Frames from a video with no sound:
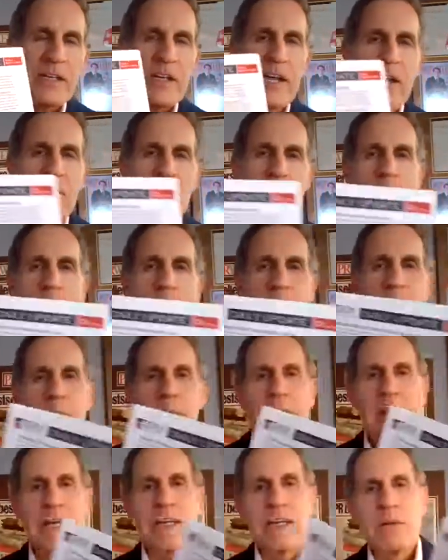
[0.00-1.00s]
And
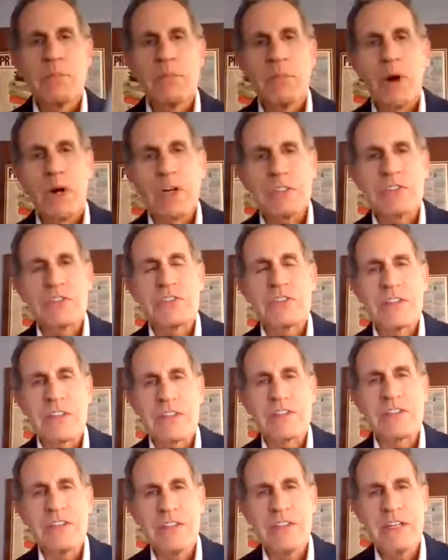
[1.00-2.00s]
back in March
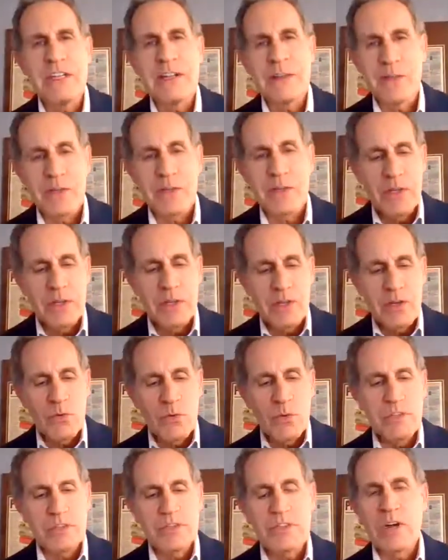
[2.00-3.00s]
16th,
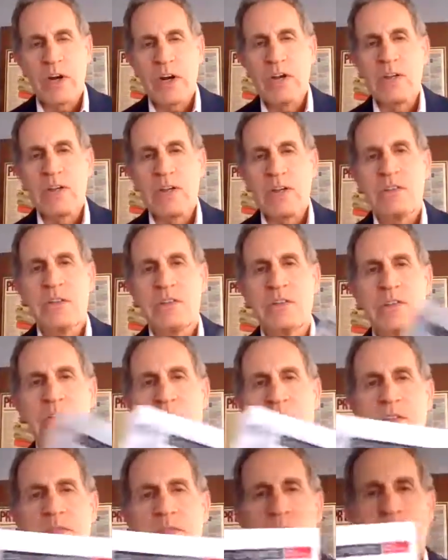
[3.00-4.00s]
we started
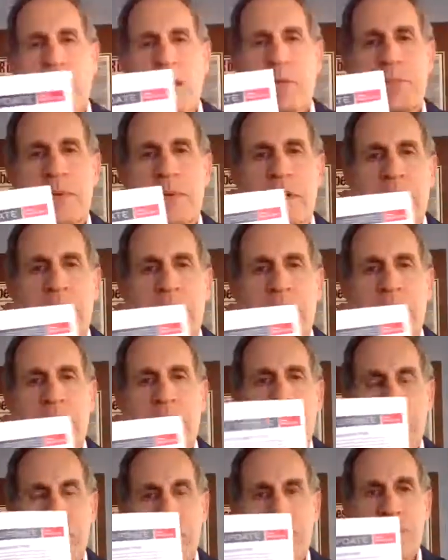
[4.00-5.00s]
developing
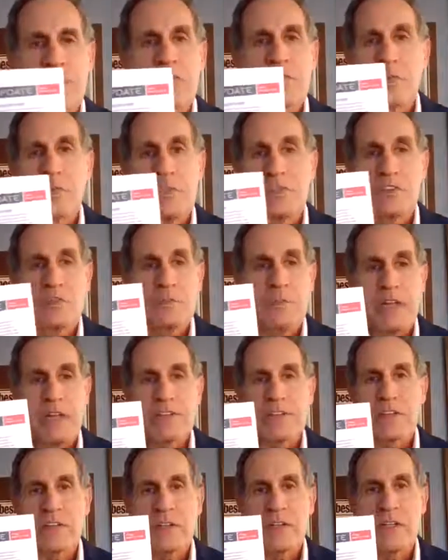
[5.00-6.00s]
this, which is
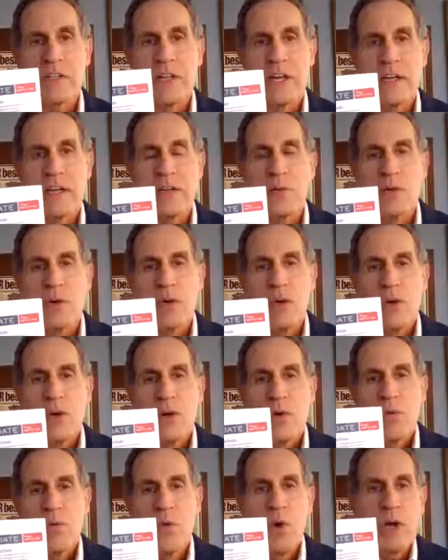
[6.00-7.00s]
basically a
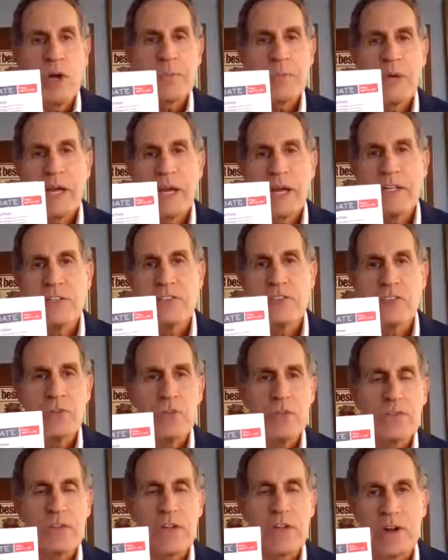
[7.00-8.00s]
one-page
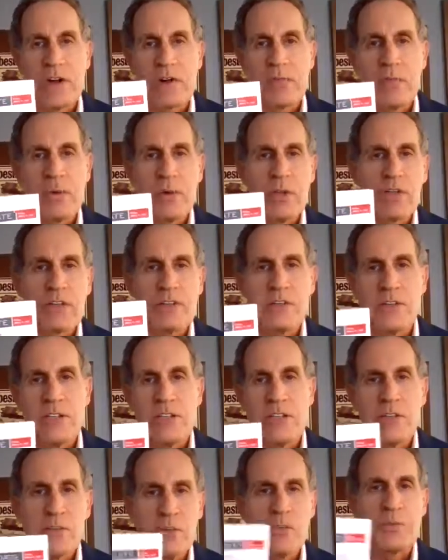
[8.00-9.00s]
newsletter
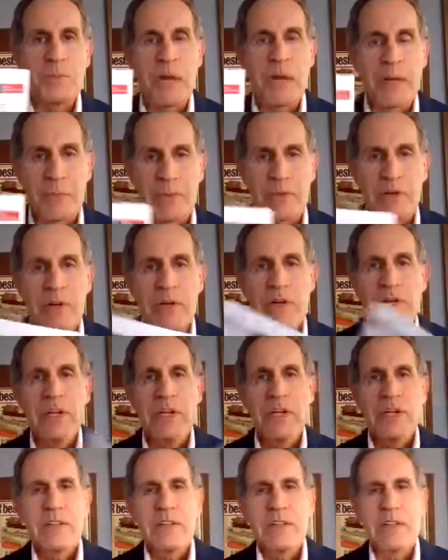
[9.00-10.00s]
bulletin newspaper
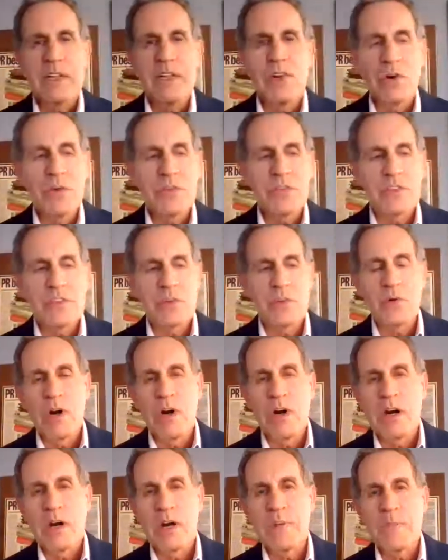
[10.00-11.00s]
that goes to
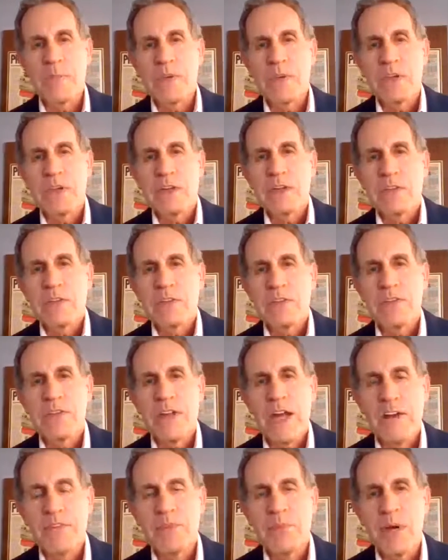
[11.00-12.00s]
our
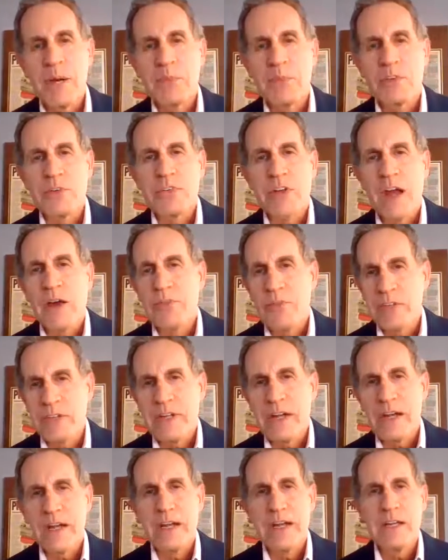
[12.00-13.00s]
staff members every
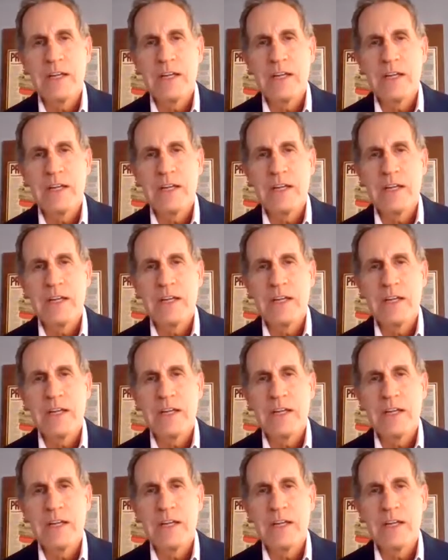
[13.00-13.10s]
day.